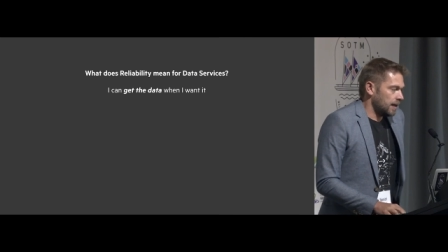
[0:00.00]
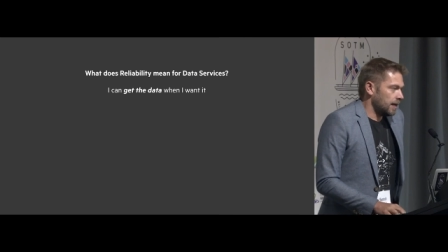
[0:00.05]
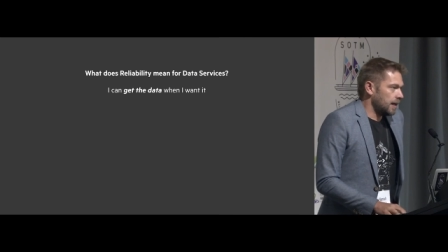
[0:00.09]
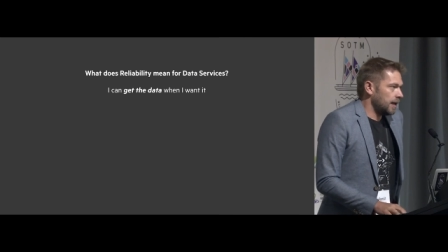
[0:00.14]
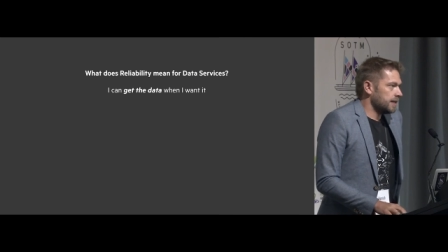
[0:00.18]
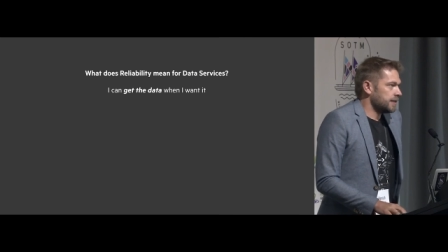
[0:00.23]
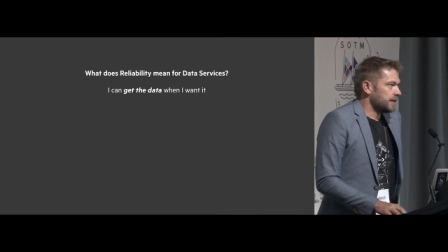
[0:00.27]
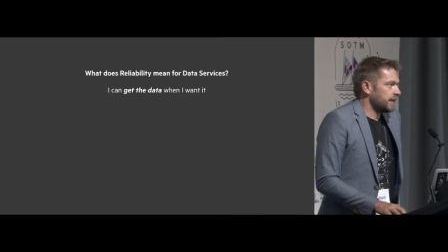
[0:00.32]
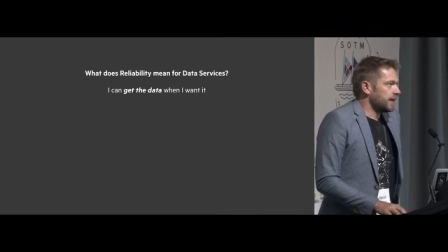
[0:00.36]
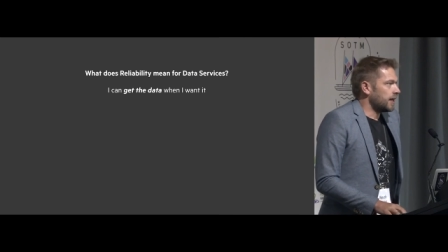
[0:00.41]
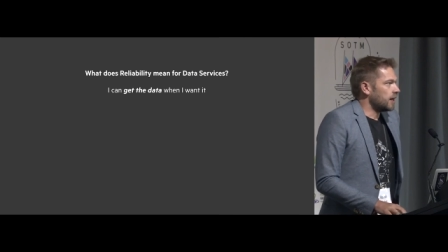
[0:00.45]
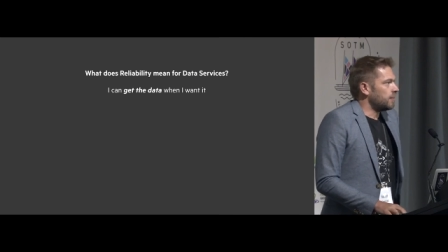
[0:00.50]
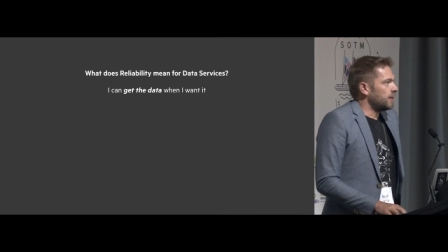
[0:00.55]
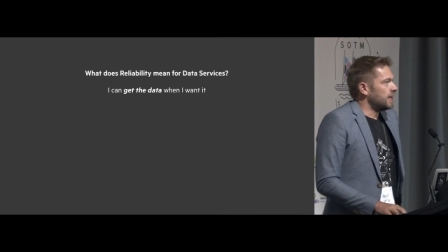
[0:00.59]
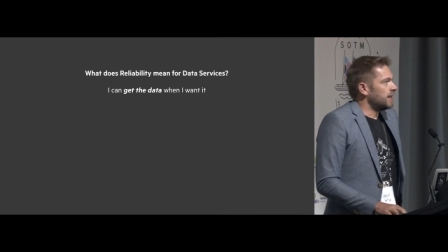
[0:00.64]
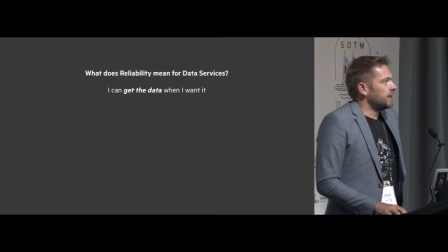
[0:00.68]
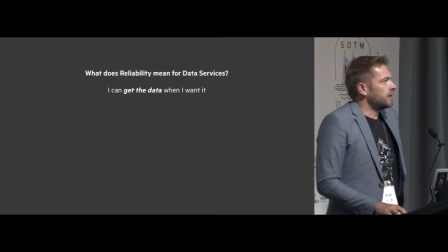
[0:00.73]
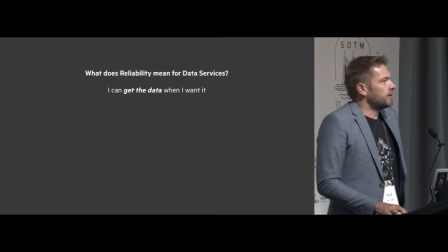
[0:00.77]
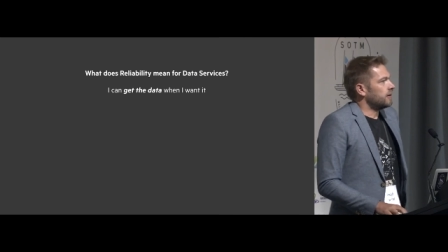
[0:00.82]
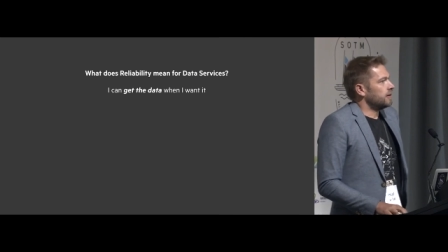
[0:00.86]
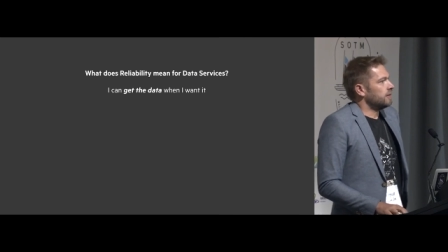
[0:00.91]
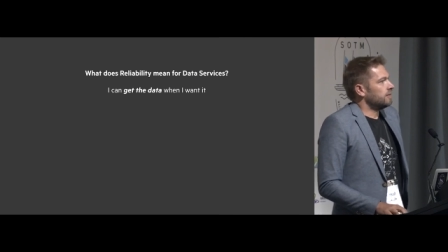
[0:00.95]
is it going to be
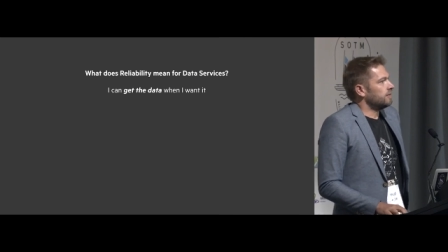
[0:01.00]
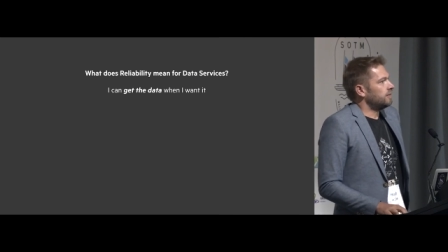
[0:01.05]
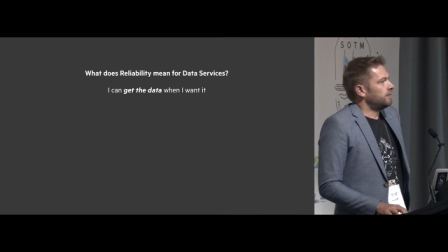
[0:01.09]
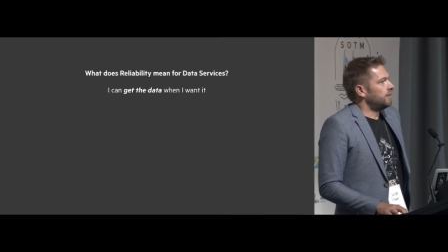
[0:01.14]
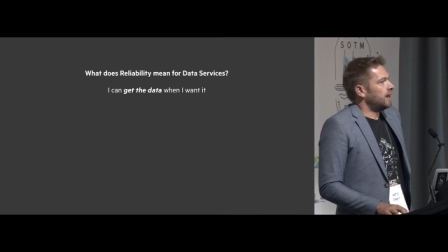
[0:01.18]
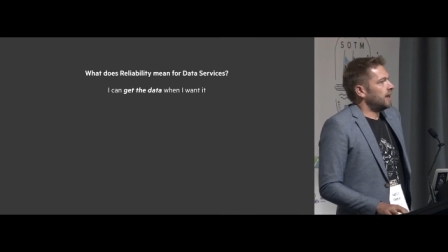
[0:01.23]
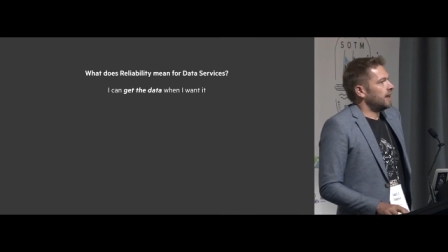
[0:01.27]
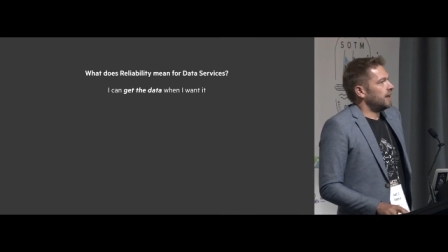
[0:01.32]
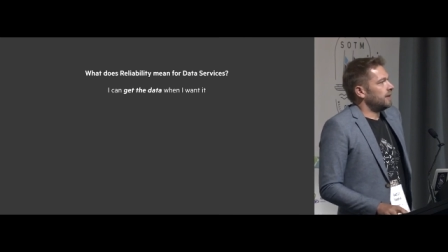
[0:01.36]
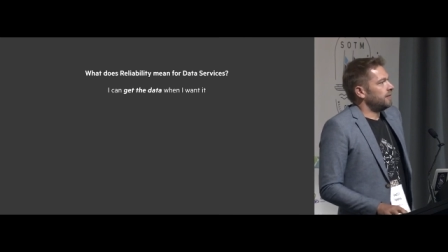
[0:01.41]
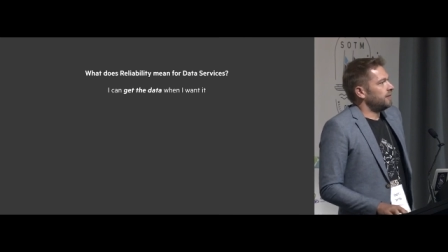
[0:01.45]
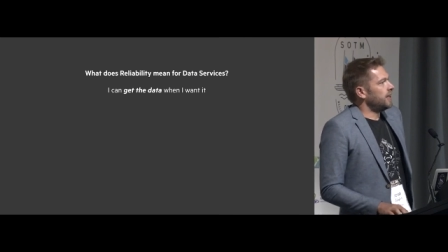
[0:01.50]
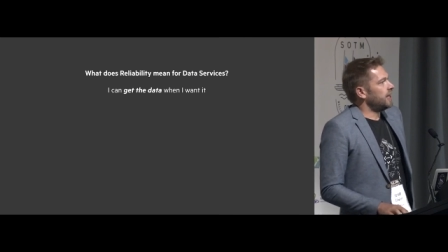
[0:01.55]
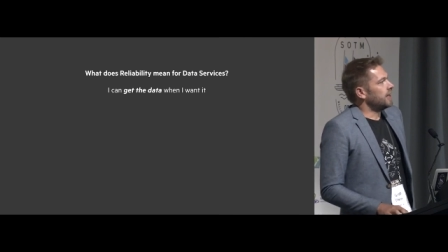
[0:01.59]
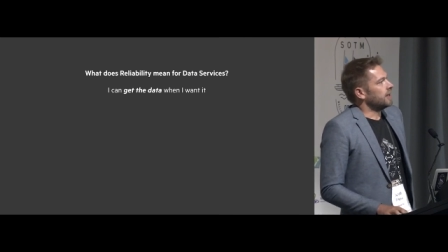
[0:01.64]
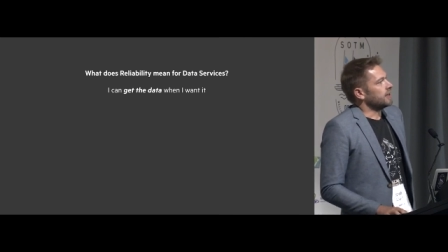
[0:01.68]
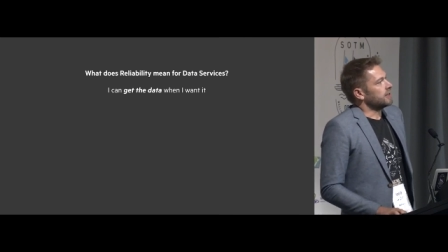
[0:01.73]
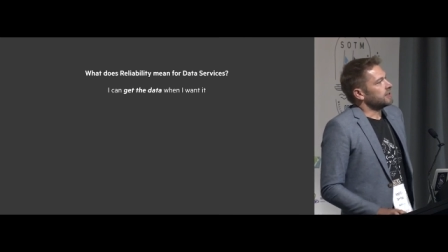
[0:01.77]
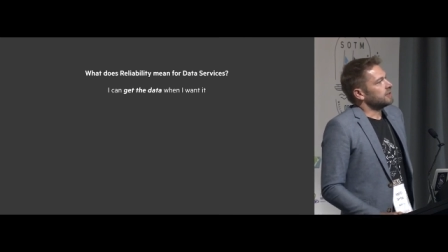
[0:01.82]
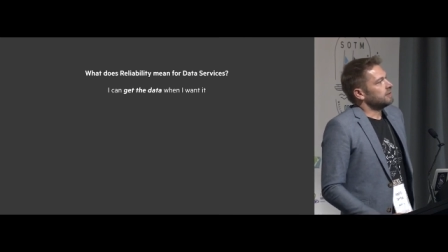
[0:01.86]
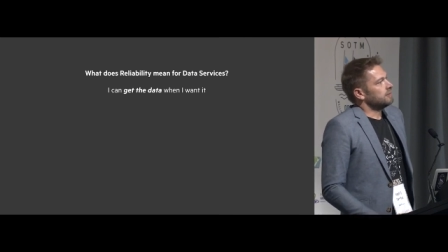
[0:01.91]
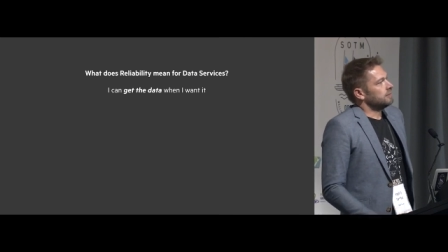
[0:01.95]
there in five
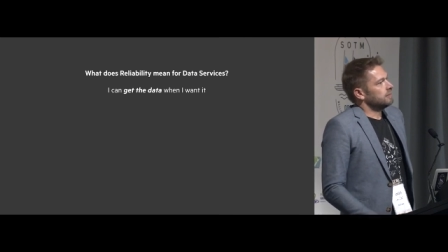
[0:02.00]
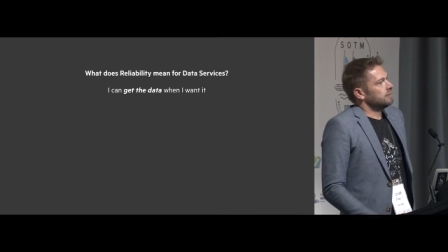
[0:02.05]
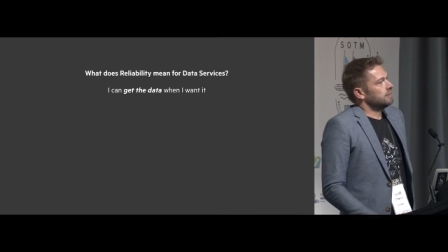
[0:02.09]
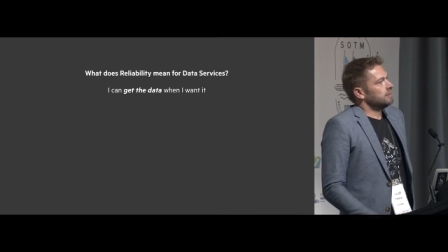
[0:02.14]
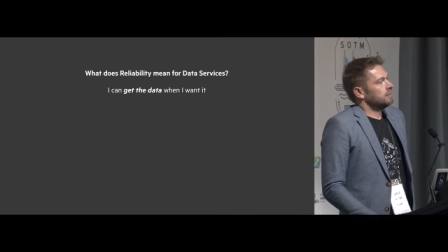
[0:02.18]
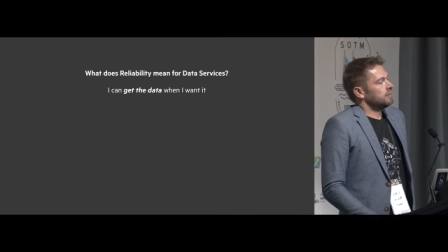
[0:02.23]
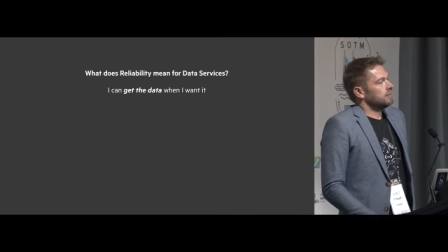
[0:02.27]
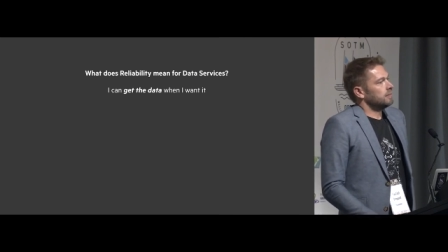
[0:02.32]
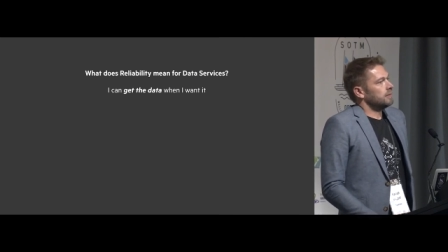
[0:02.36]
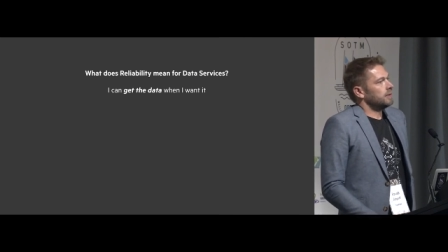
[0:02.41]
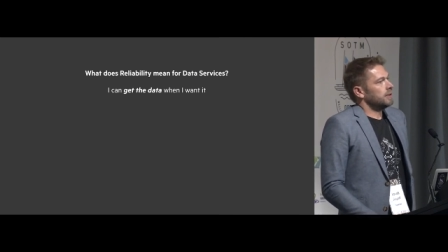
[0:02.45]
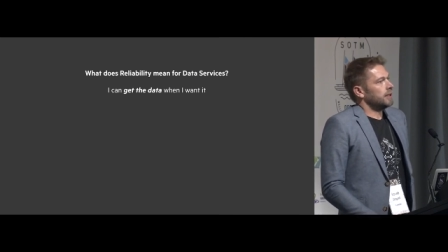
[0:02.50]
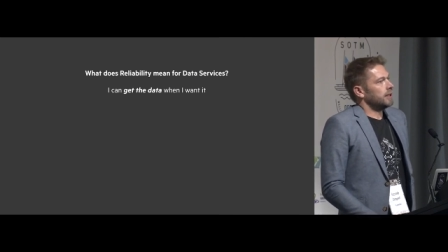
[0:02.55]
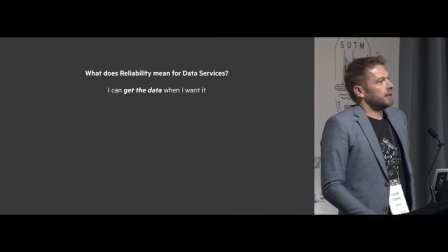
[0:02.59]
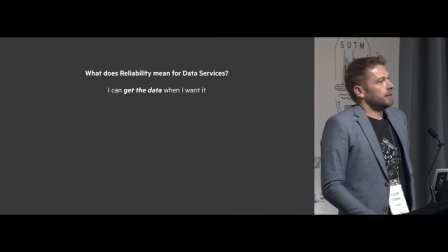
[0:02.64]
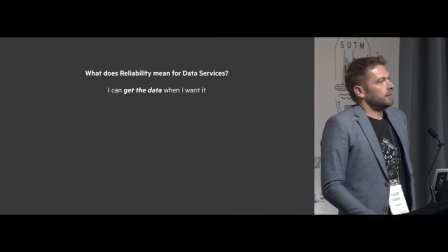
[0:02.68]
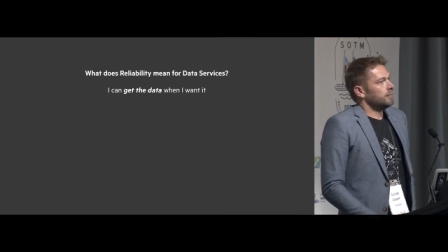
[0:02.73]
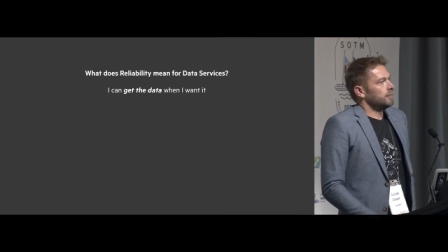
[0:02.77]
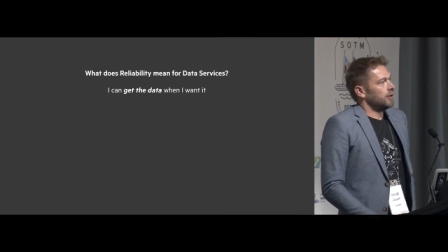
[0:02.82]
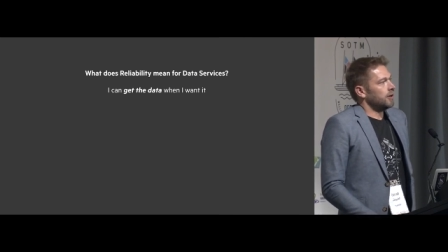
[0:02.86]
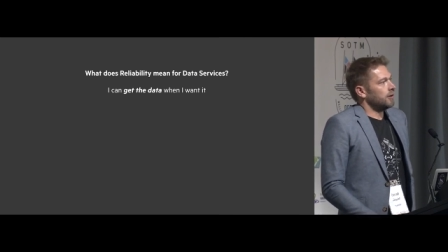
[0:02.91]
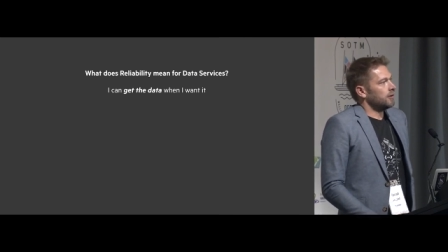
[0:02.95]
years?
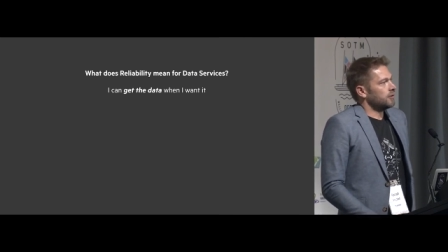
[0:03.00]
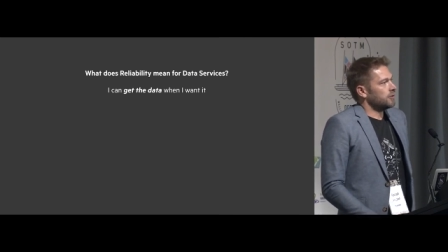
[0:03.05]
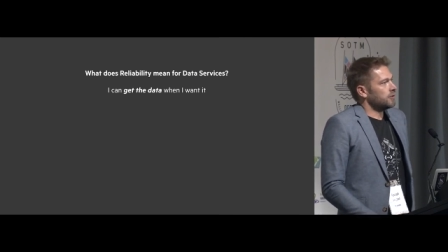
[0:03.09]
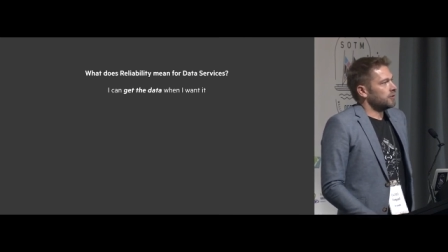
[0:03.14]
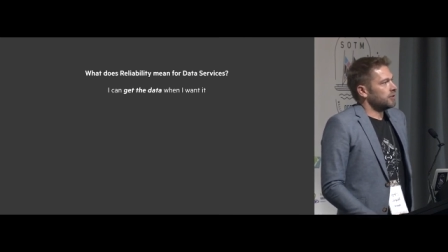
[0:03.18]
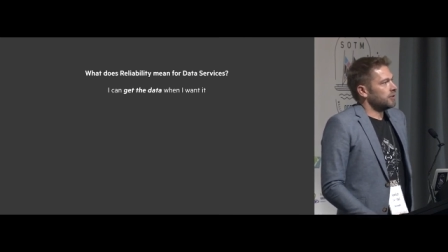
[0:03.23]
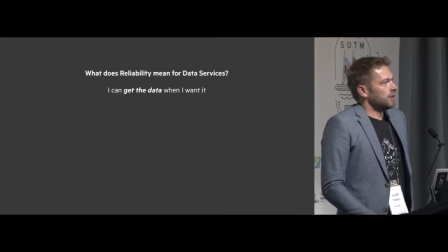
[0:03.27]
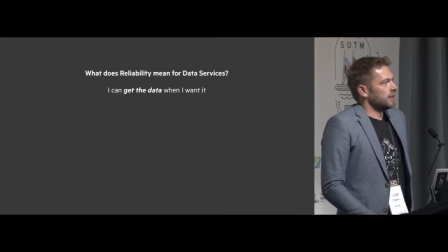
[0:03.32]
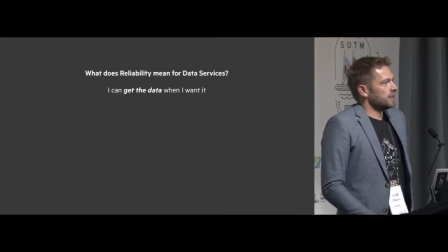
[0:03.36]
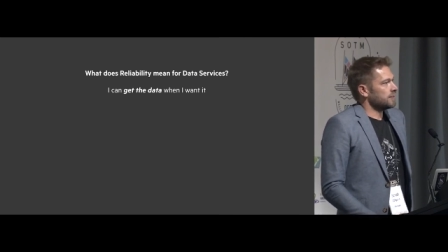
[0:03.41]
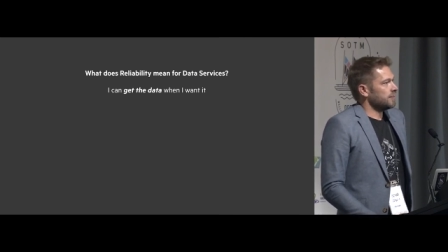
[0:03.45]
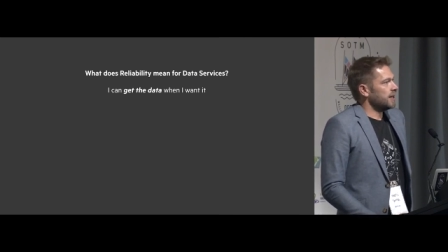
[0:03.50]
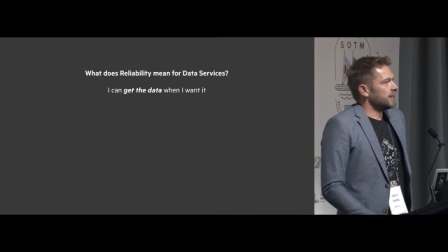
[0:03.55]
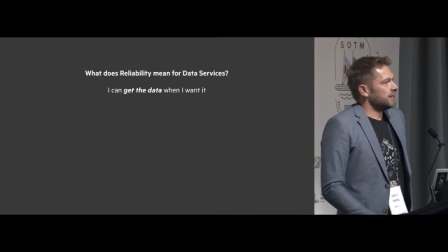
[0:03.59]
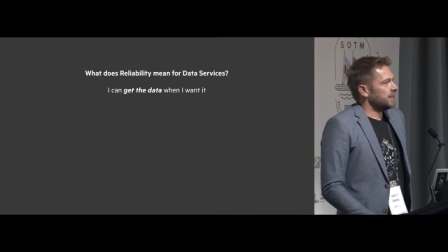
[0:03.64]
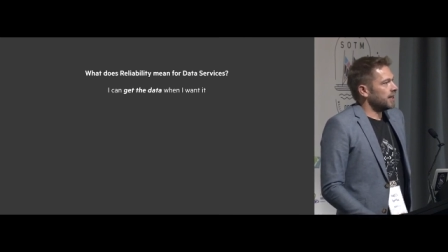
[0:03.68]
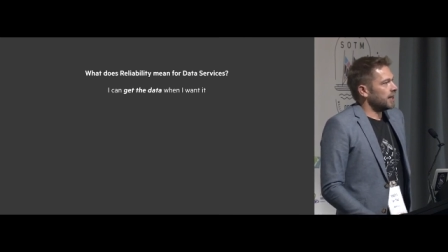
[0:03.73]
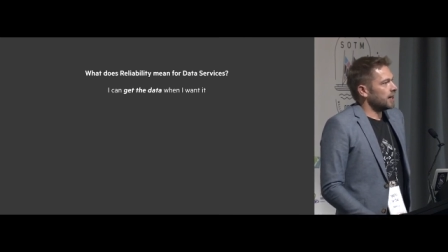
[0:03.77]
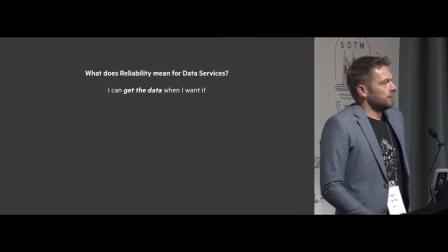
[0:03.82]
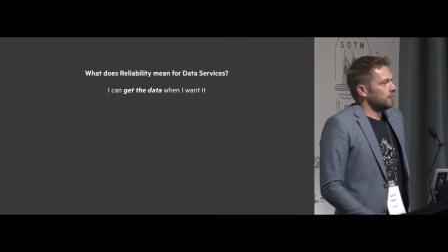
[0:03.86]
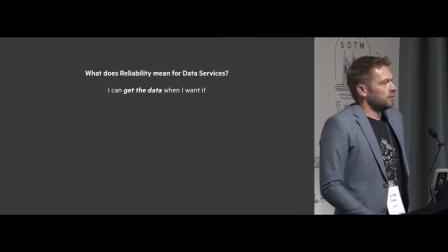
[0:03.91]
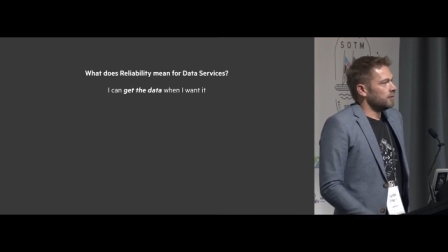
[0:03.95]
Um, you know, does my
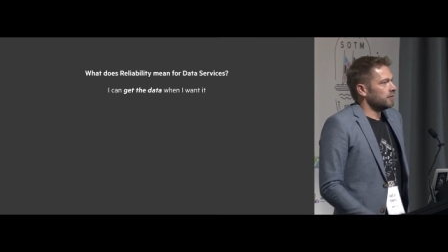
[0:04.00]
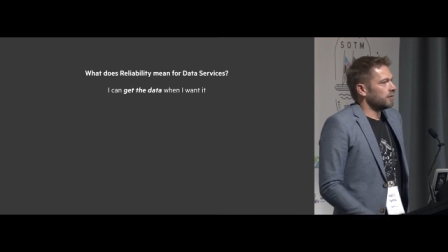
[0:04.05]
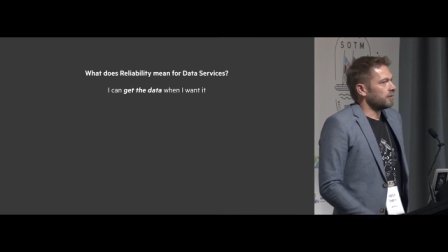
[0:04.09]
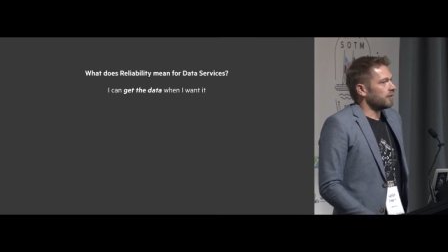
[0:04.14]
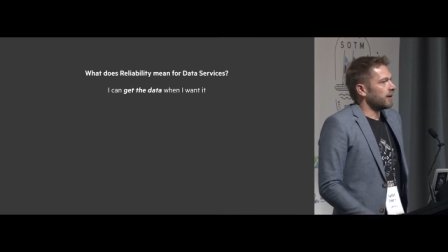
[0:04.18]
data move